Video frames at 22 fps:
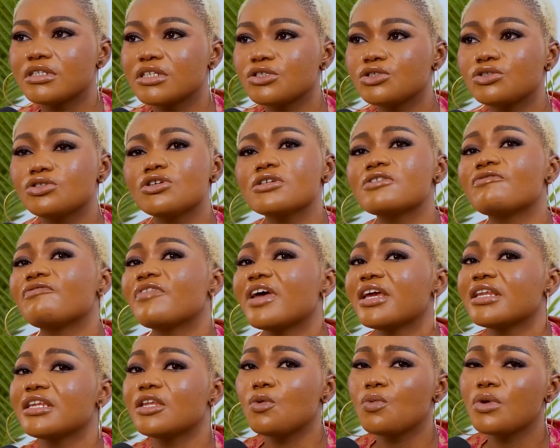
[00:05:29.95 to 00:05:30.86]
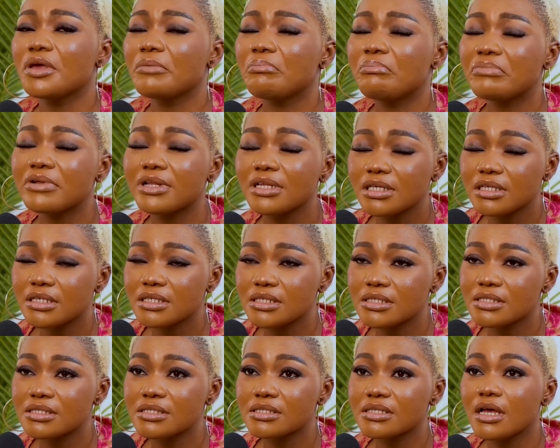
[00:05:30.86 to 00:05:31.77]
they should just find a way,
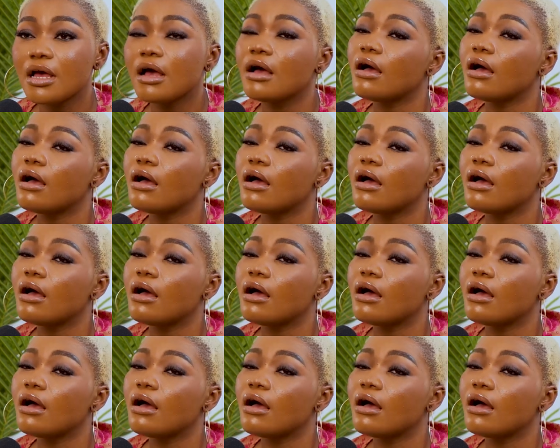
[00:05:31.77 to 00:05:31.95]
please.